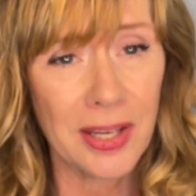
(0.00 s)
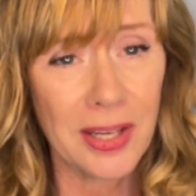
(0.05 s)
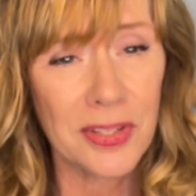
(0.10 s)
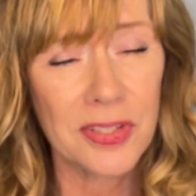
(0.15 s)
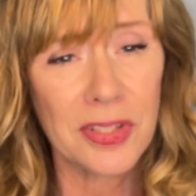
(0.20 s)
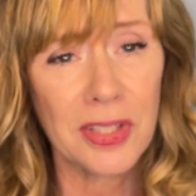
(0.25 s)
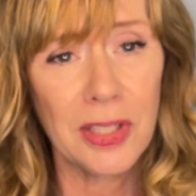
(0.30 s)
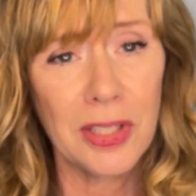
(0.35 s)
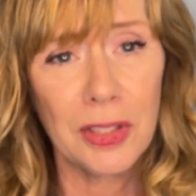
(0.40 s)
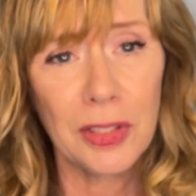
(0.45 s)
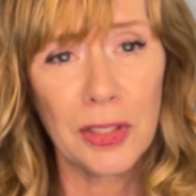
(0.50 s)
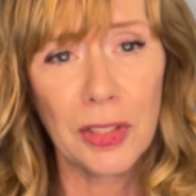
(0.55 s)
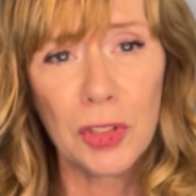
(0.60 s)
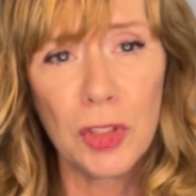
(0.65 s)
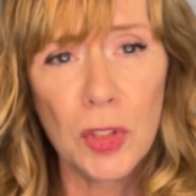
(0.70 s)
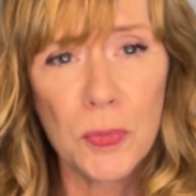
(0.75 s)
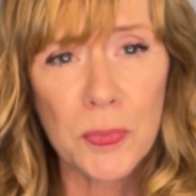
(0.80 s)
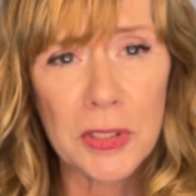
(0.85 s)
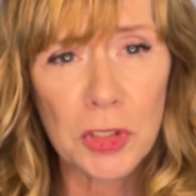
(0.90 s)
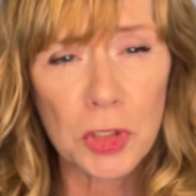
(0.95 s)
I see it in
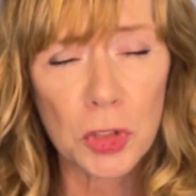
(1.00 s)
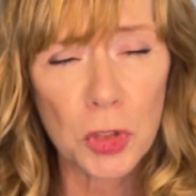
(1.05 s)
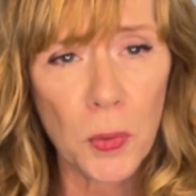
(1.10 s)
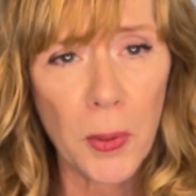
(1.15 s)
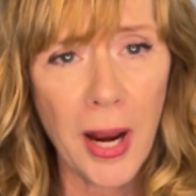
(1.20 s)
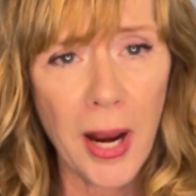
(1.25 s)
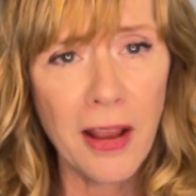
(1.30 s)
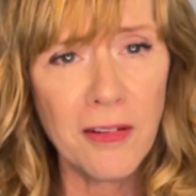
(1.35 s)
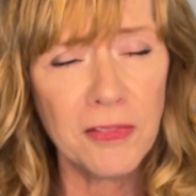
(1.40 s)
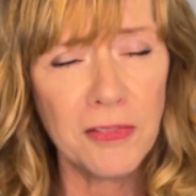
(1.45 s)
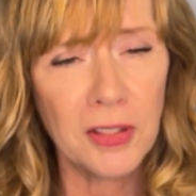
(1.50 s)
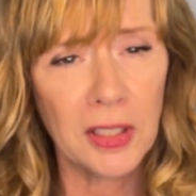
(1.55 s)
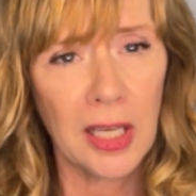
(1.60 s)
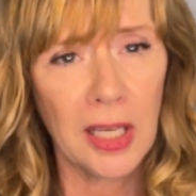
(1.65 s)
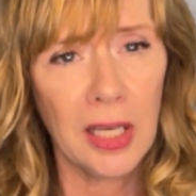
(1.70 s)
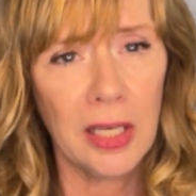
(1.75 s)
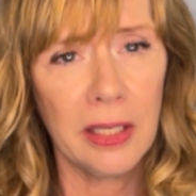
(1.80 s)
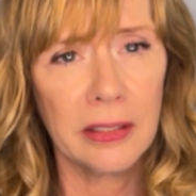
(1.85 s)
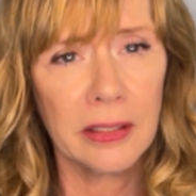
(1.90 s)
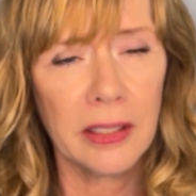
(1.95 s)
human
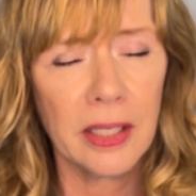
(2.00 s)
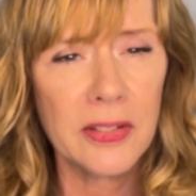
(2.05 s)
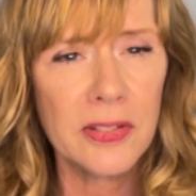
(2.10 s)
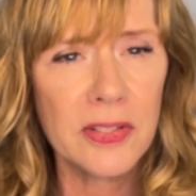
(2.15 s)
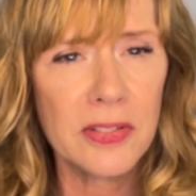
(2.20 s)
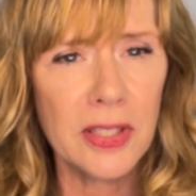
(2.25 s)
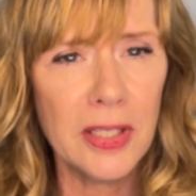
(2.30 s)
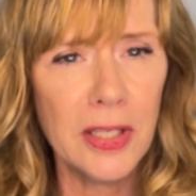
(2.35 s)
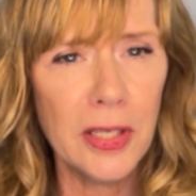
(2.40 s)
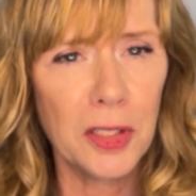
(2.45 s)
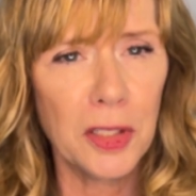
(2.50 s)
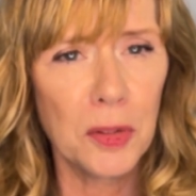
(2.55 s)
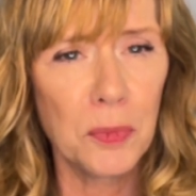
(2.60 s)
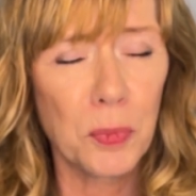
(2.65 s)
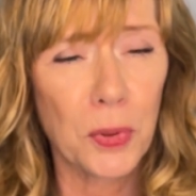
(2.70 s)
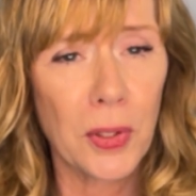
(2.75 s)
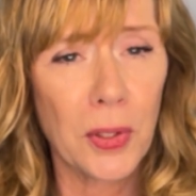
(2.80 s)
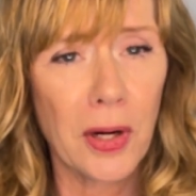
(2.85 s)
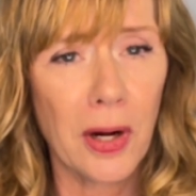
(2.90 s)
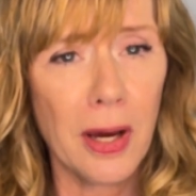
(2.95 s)
trafficking. I see it in
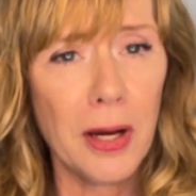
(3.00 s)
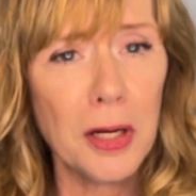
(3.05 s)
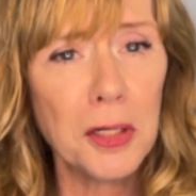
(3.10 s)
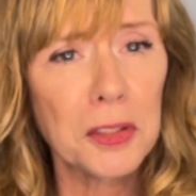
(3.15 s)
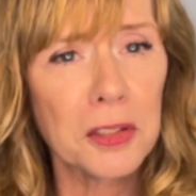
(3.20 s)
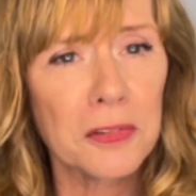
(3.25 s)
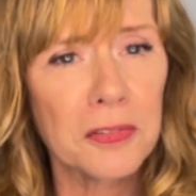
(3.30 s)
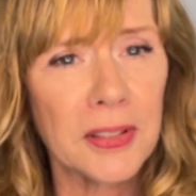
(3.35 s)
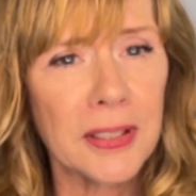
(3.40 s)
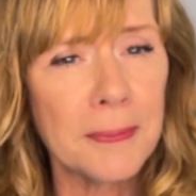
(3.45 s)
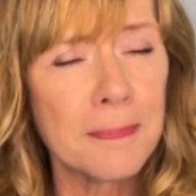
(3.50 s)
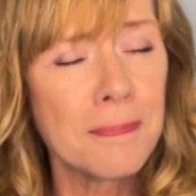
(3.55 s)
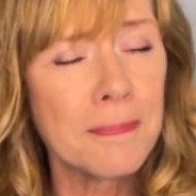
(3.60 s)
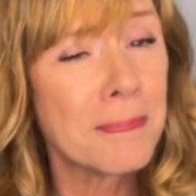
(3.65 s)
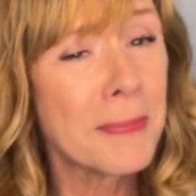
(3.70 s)
pornography.